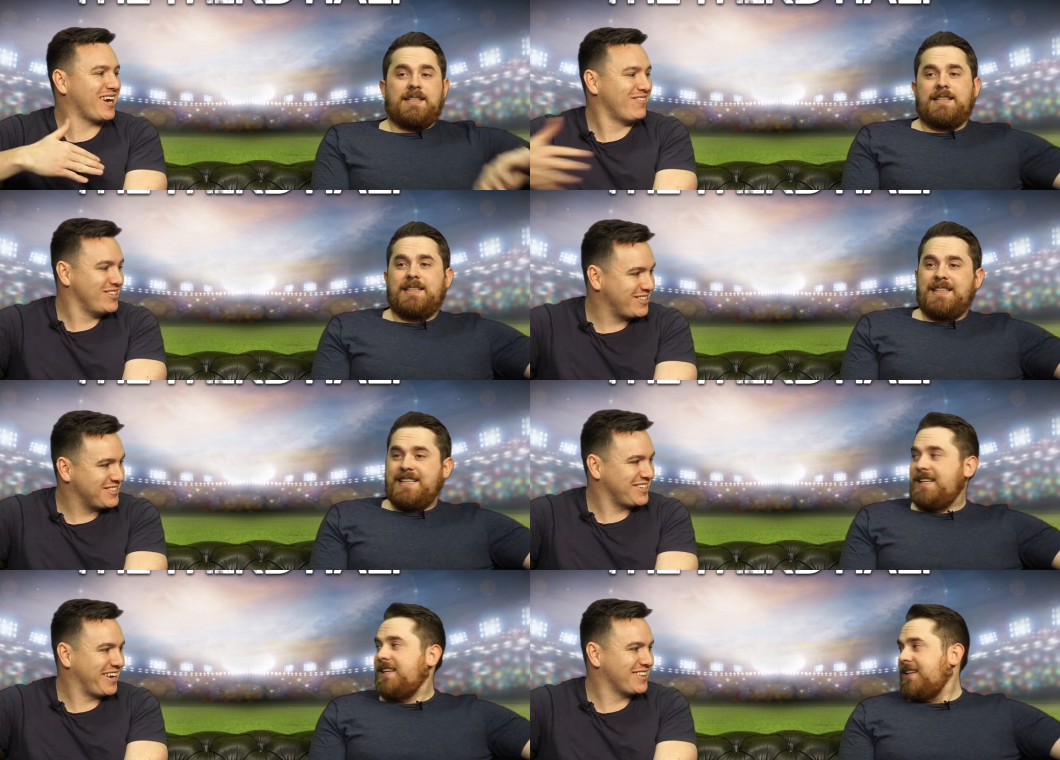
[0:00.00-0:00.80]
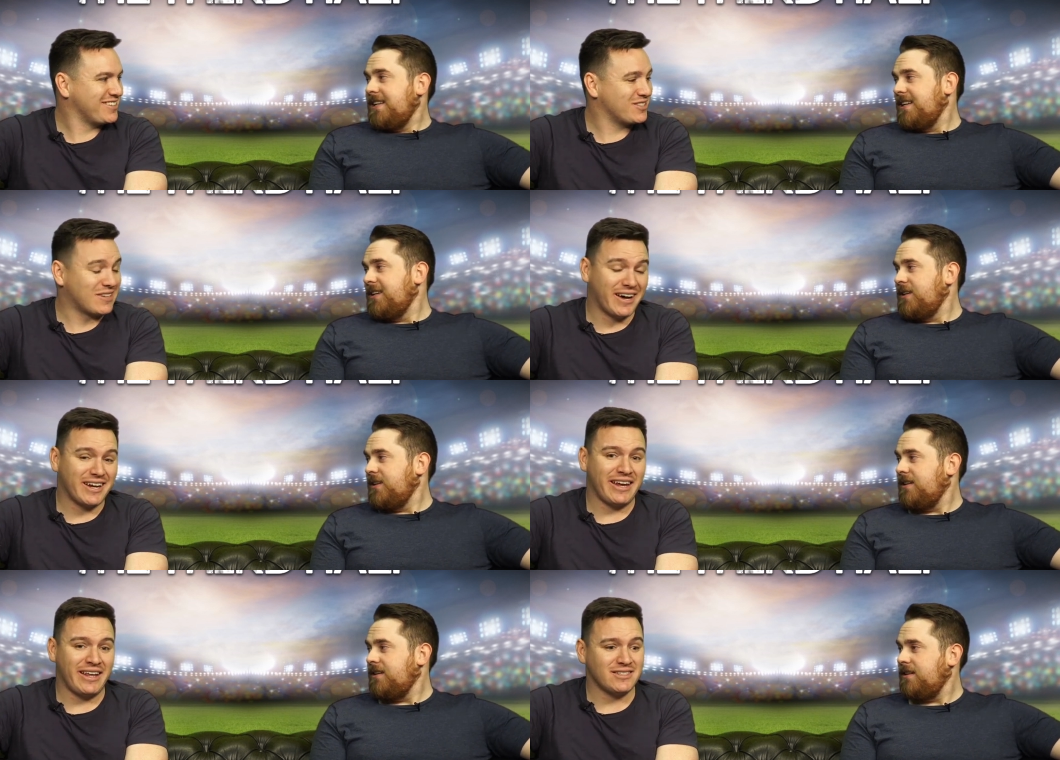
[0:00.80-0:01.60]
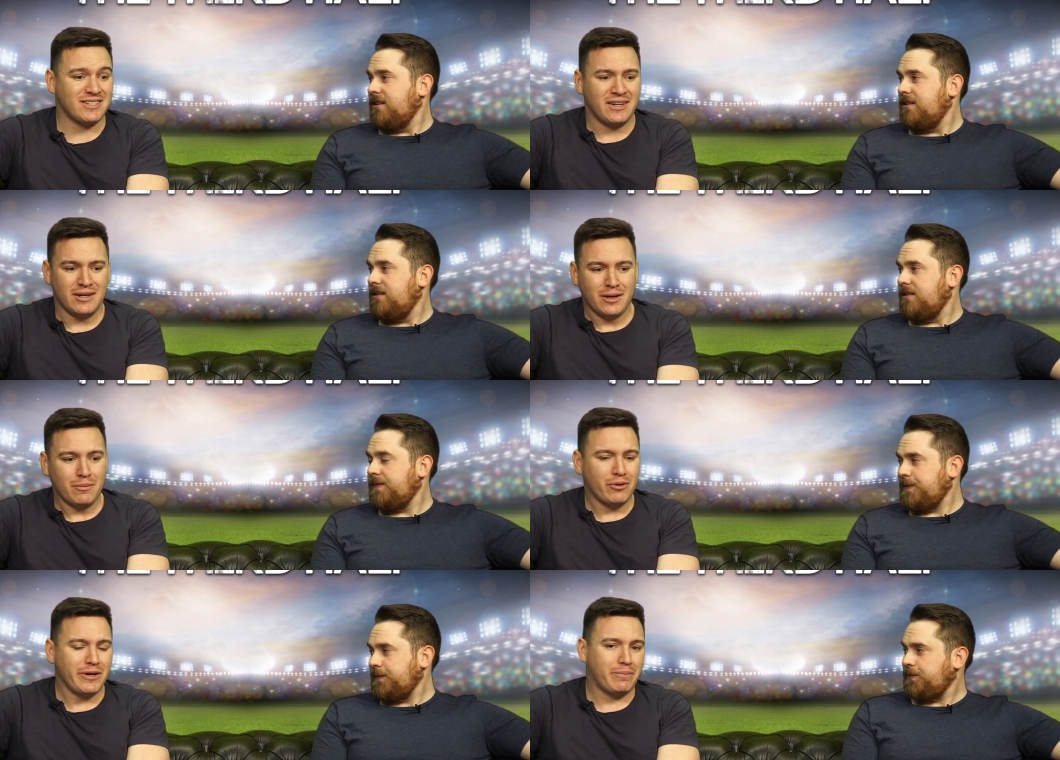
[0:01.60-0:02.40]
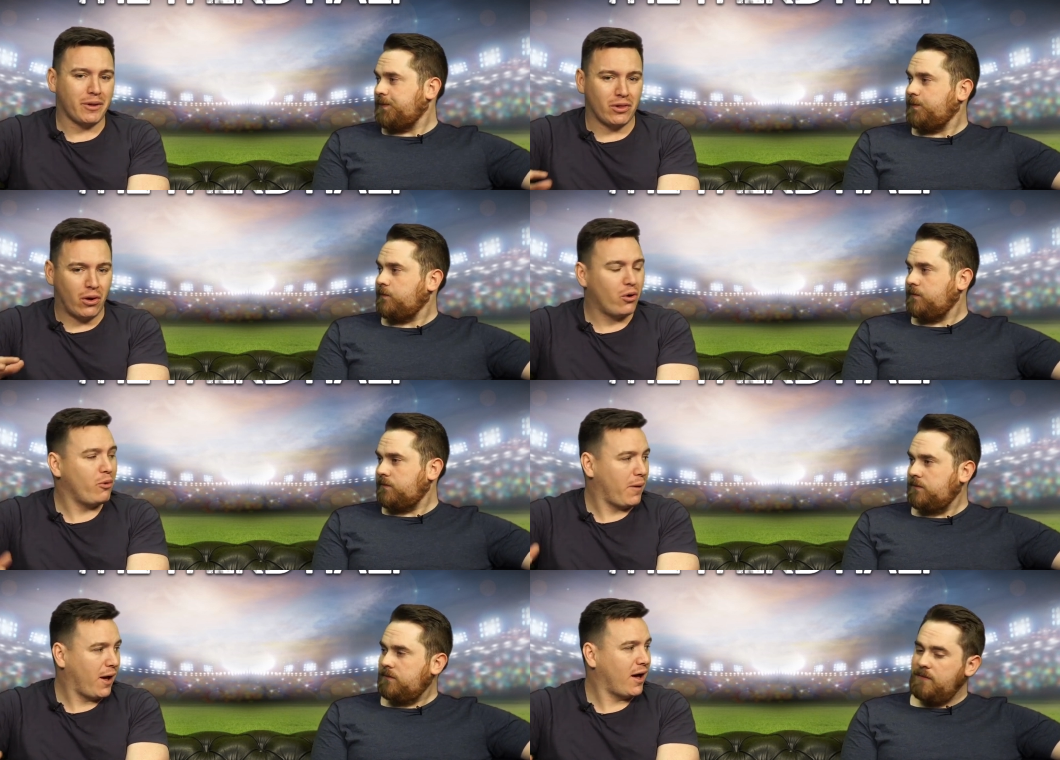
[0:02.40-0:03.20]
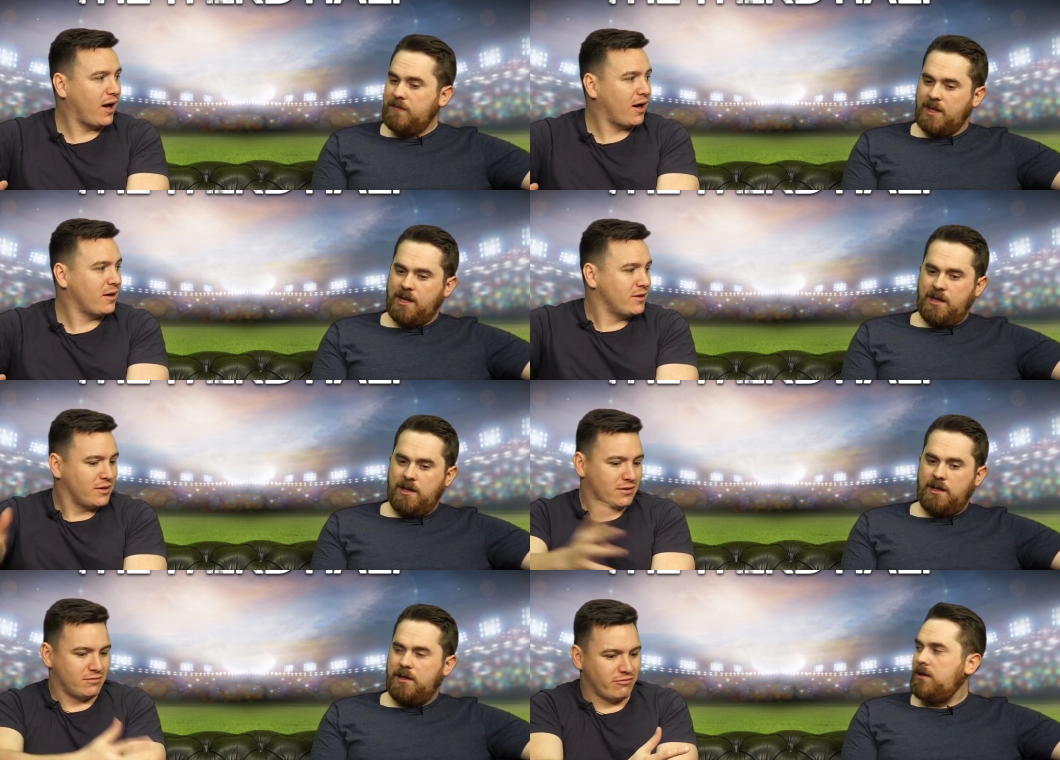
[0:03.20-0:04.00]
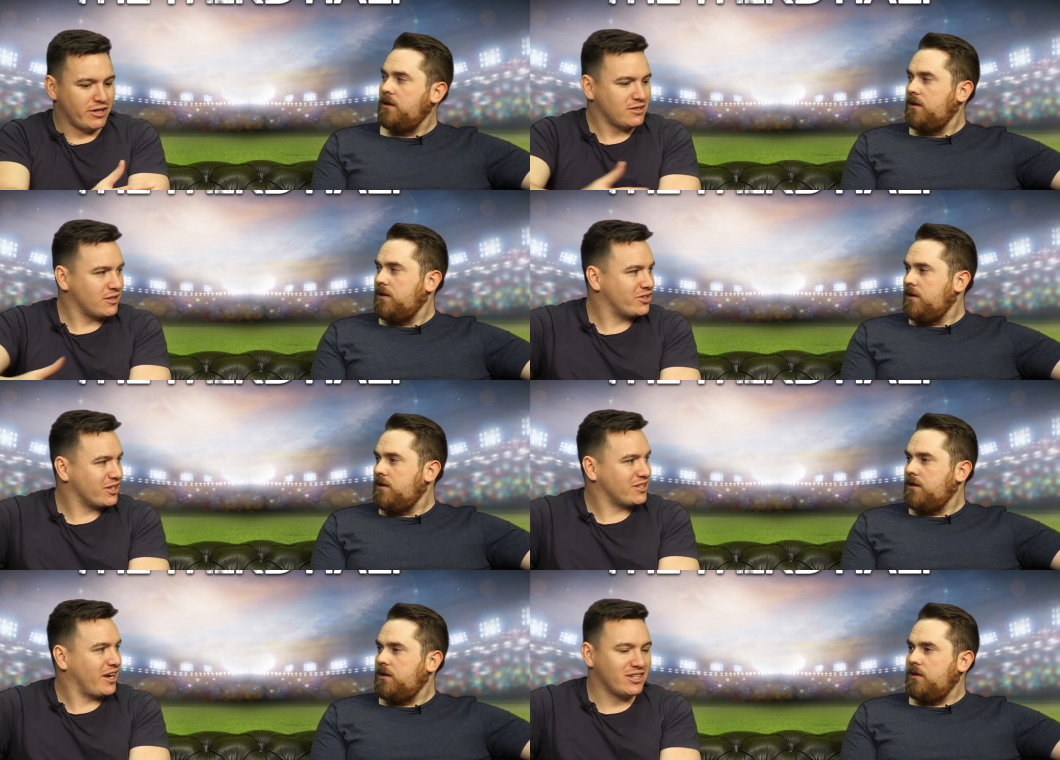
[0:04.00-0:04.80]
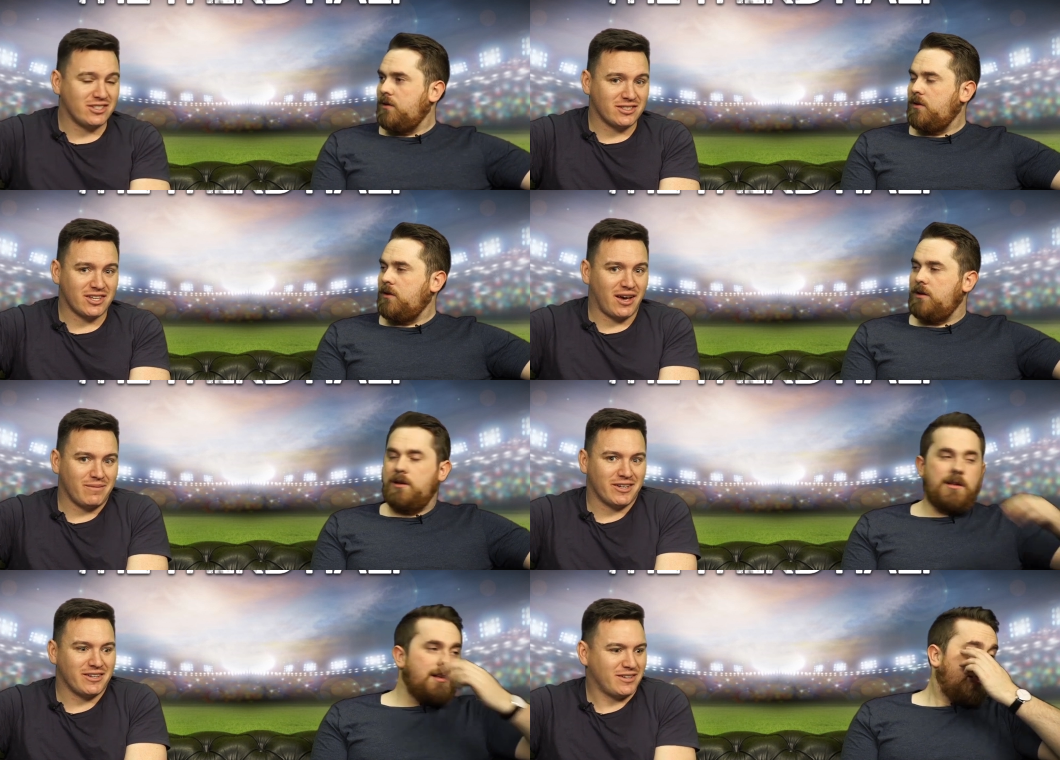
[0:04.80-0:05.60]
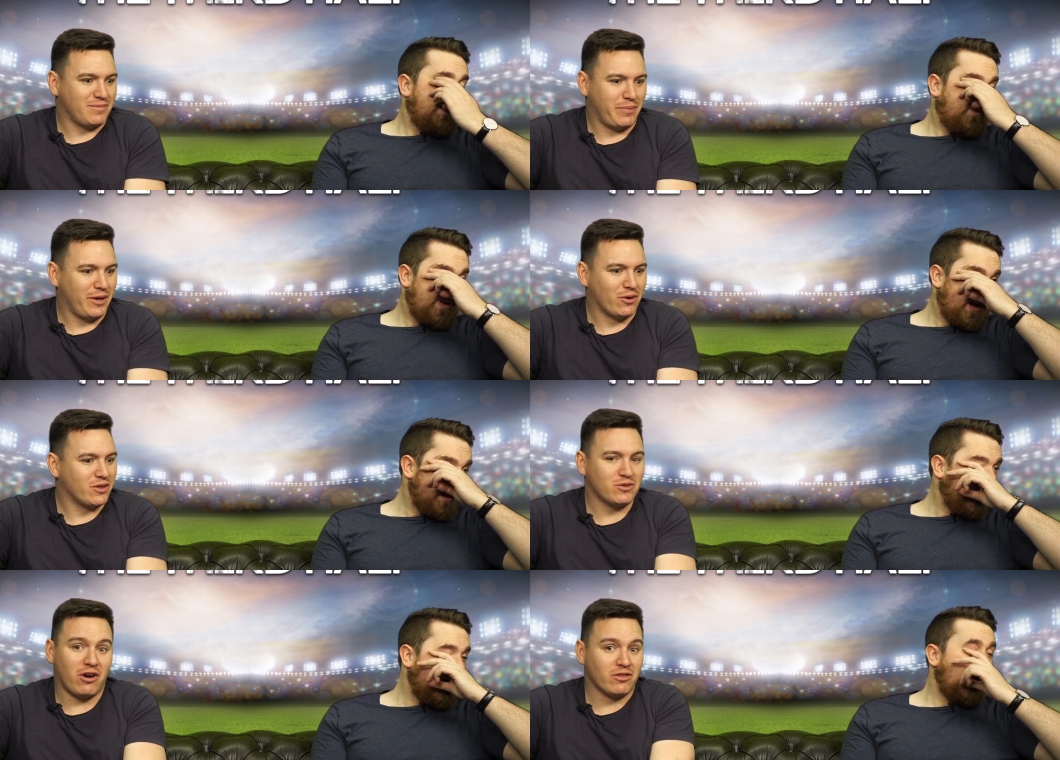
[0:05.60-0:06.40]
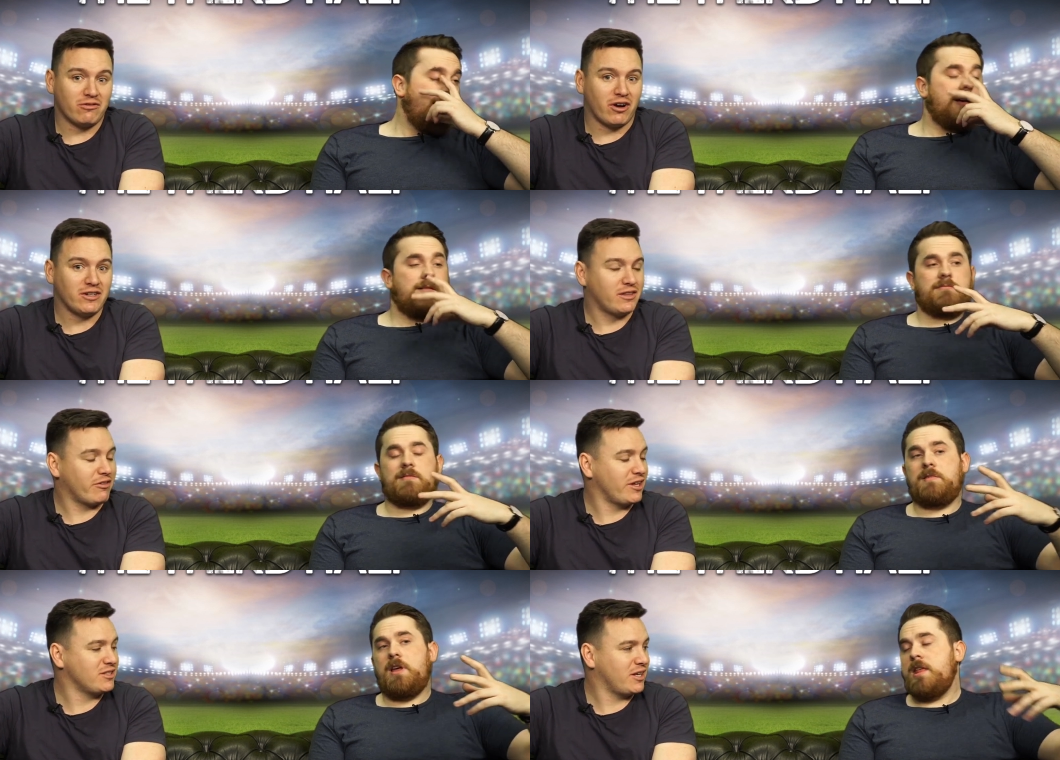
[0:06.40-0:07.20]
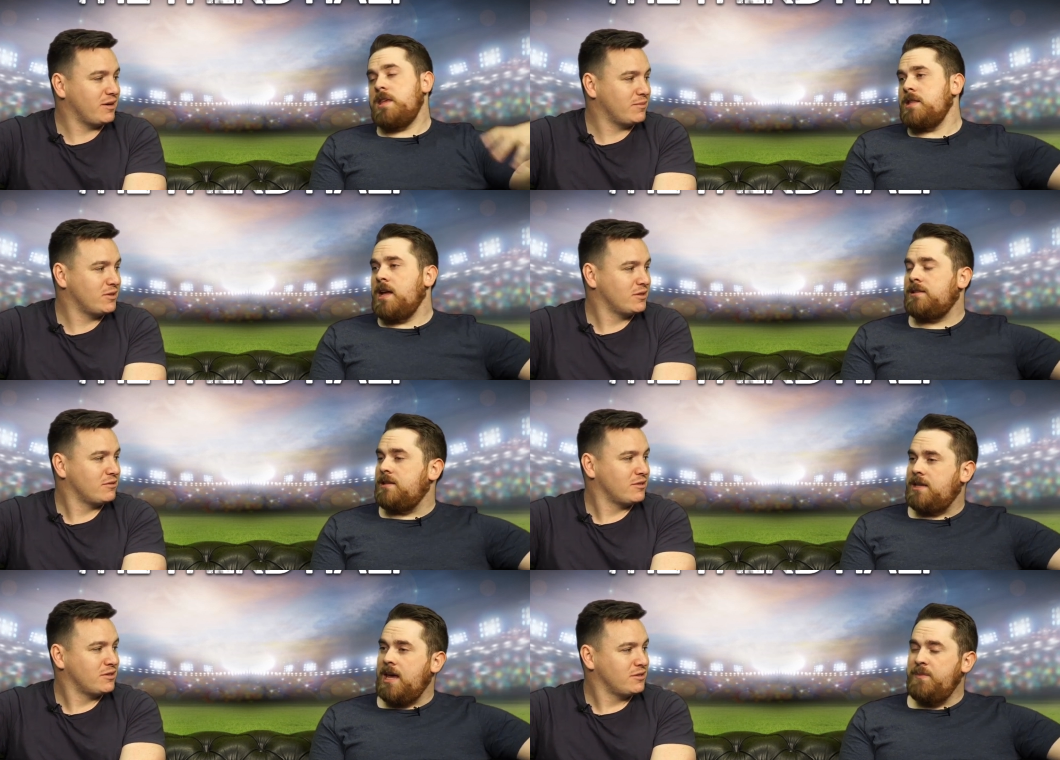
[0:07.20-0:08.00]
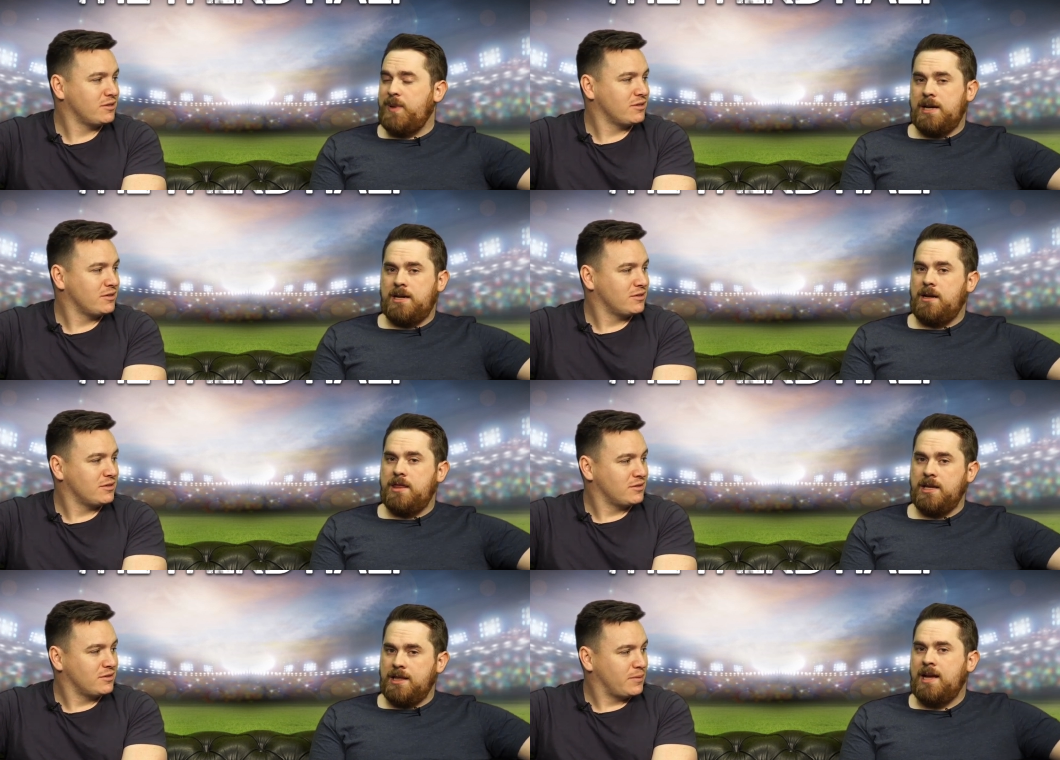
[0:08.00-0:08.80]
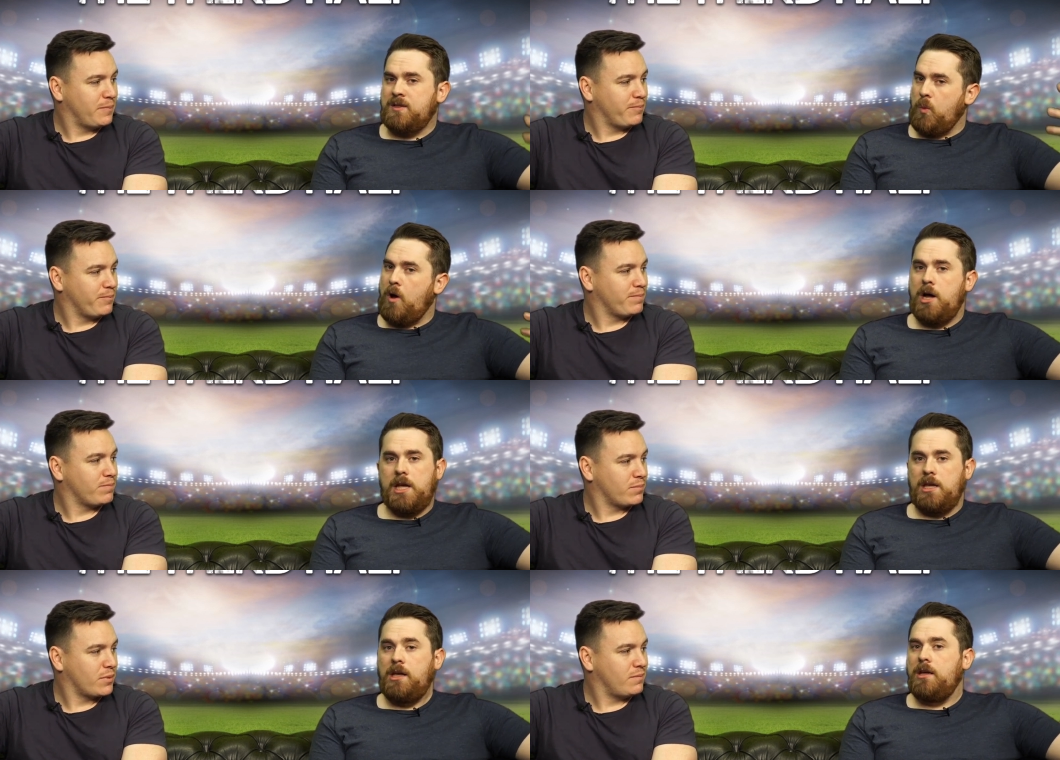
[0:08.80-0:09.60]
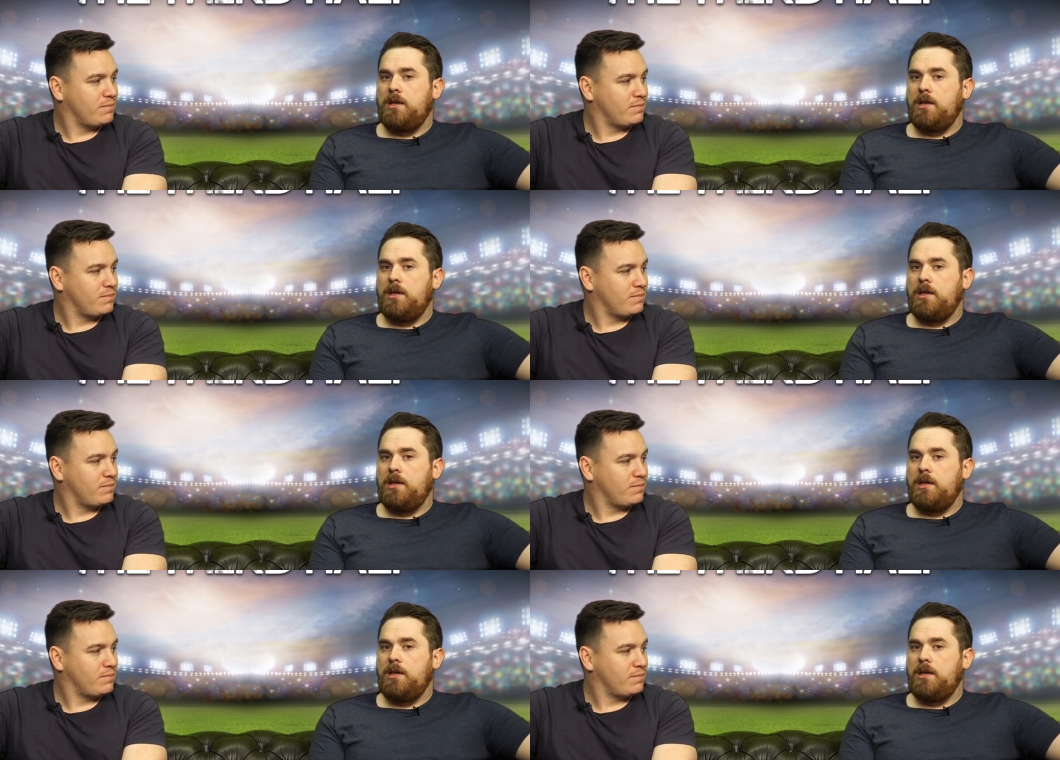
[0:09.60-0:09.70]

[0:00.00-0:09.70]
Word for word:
Speaker 1: coming to this England side against pretty below par? Rest of the Six Nations come in and be well, on, I, the, on I, the road to the Grand Slam. I think that's his game plan, and I think that's why